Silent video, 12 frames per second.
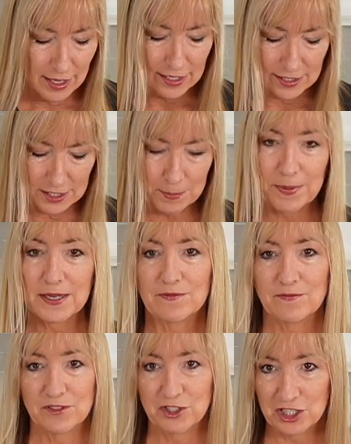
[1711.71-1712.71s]
So, but
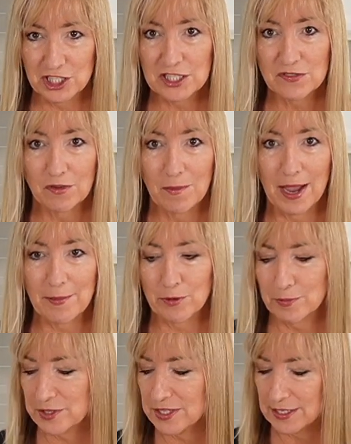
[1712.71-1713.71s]
just for my
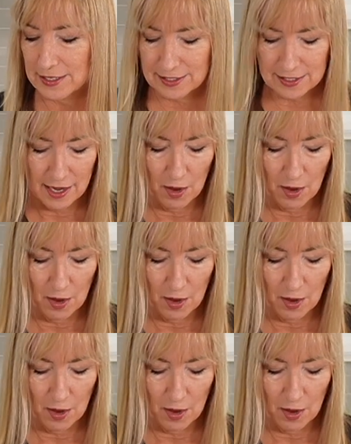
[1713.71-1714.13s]
purposes,